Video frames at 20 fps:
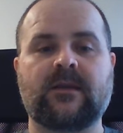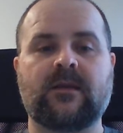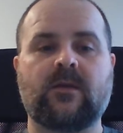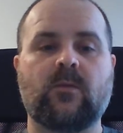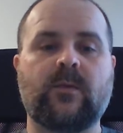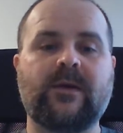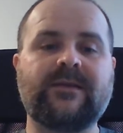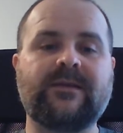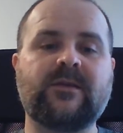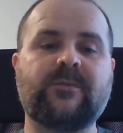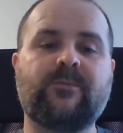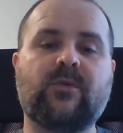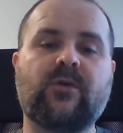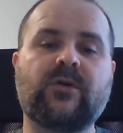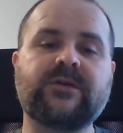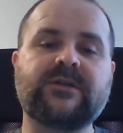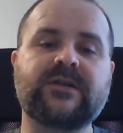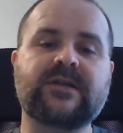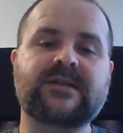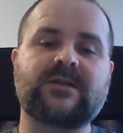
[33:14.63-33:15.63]
When the
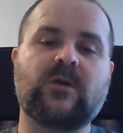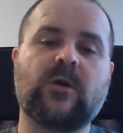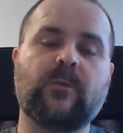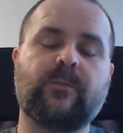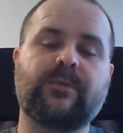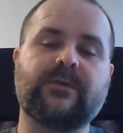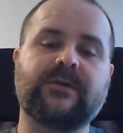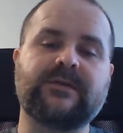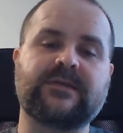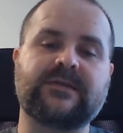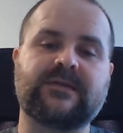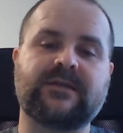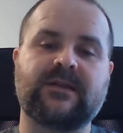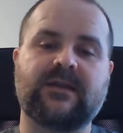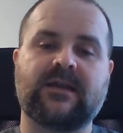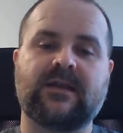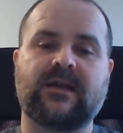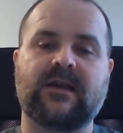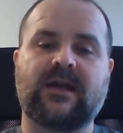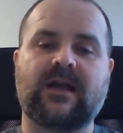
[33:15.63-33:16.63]
borders opened
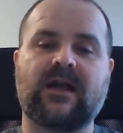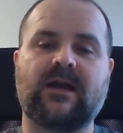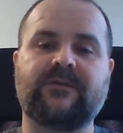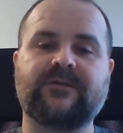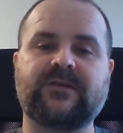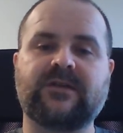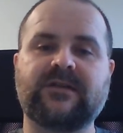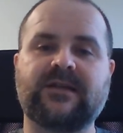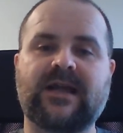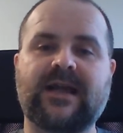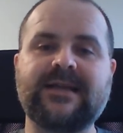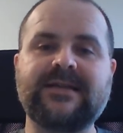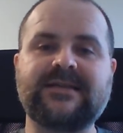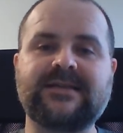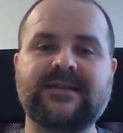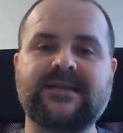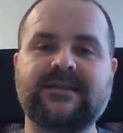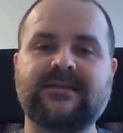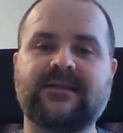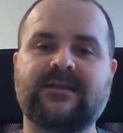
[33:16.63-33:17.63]
after
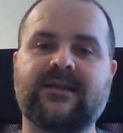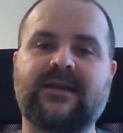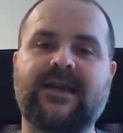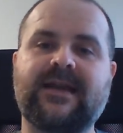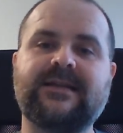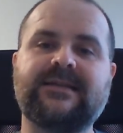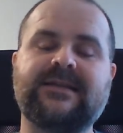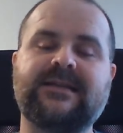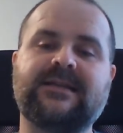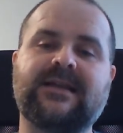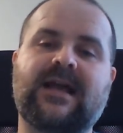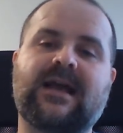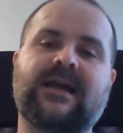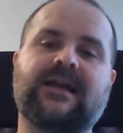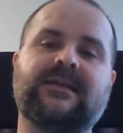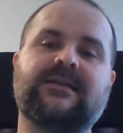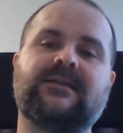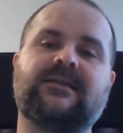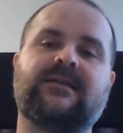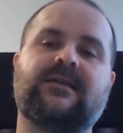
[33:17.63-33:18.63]

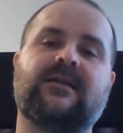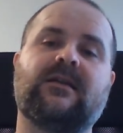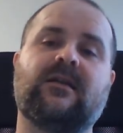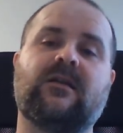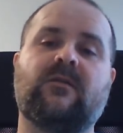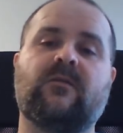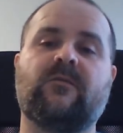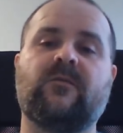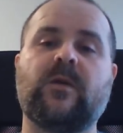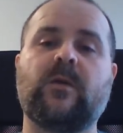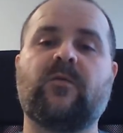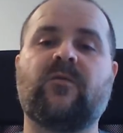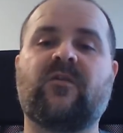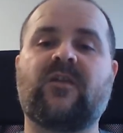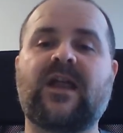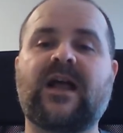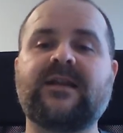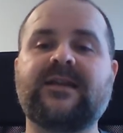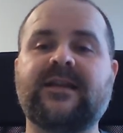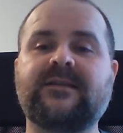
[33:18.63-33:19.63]
1989, we
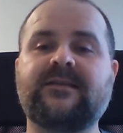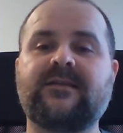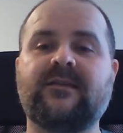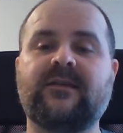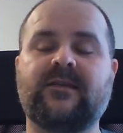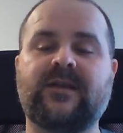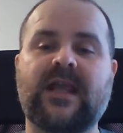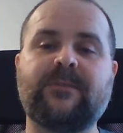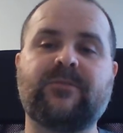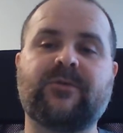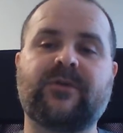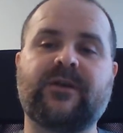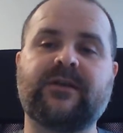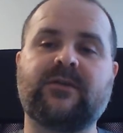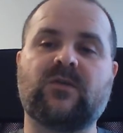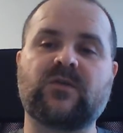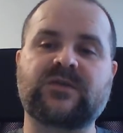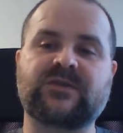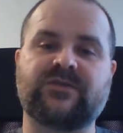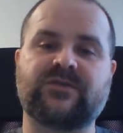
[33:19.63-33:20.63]
flooded the neighboring
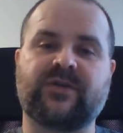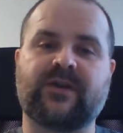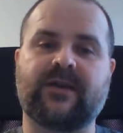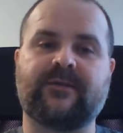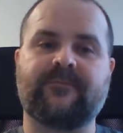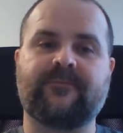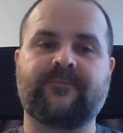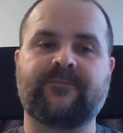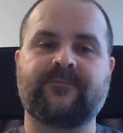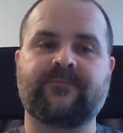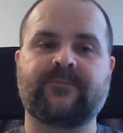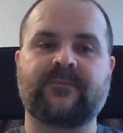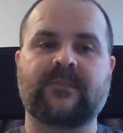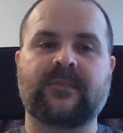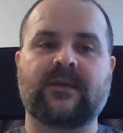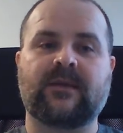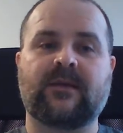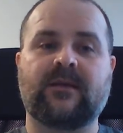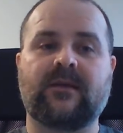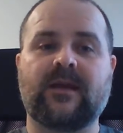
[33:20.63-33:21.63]
Austria.
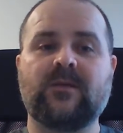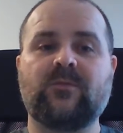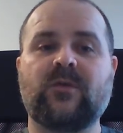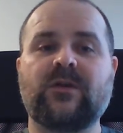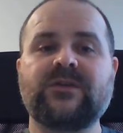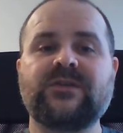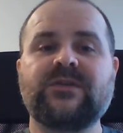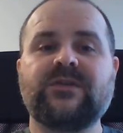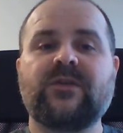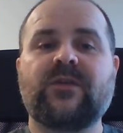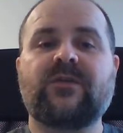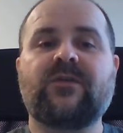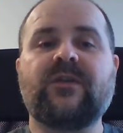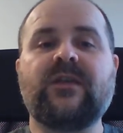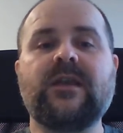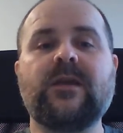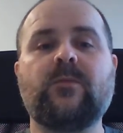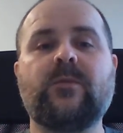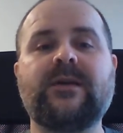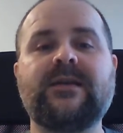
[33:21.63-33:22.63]
And what do you
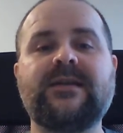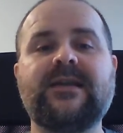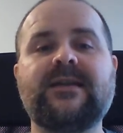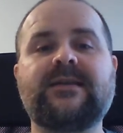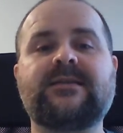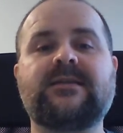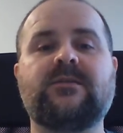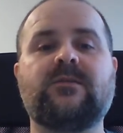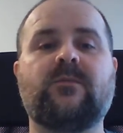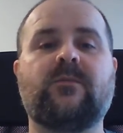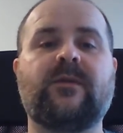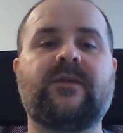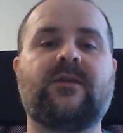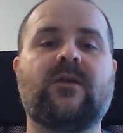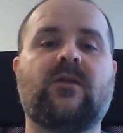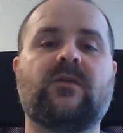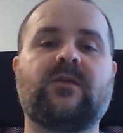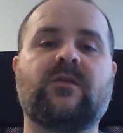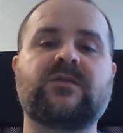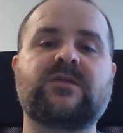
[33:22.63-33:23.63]
think we did with
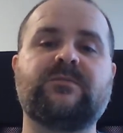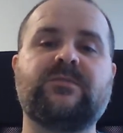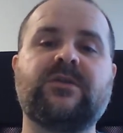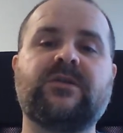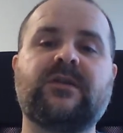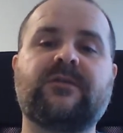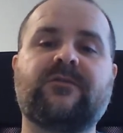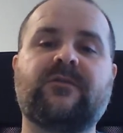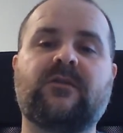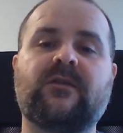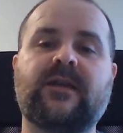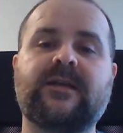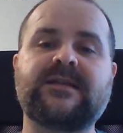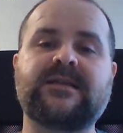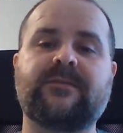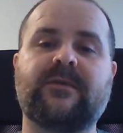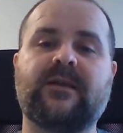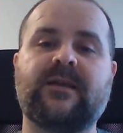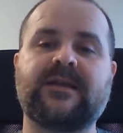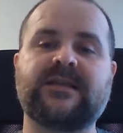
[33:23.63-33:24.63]
all those beautiful
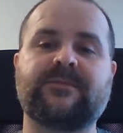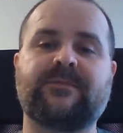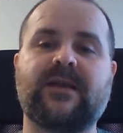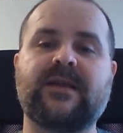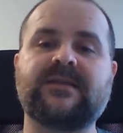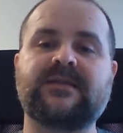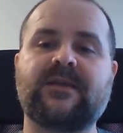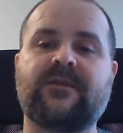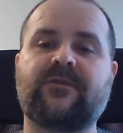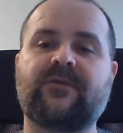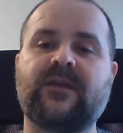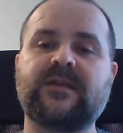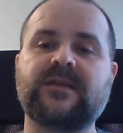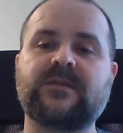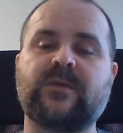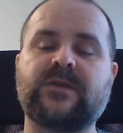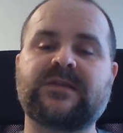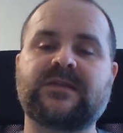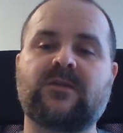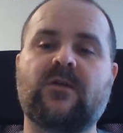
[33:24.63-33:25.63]
and expensive things
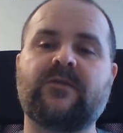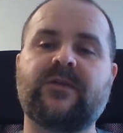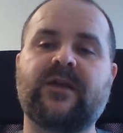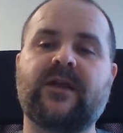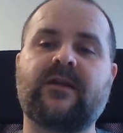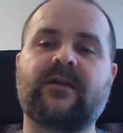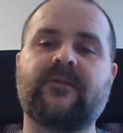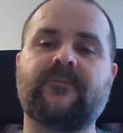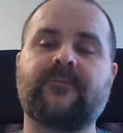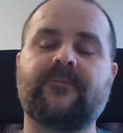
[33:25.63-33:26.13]
we saw there?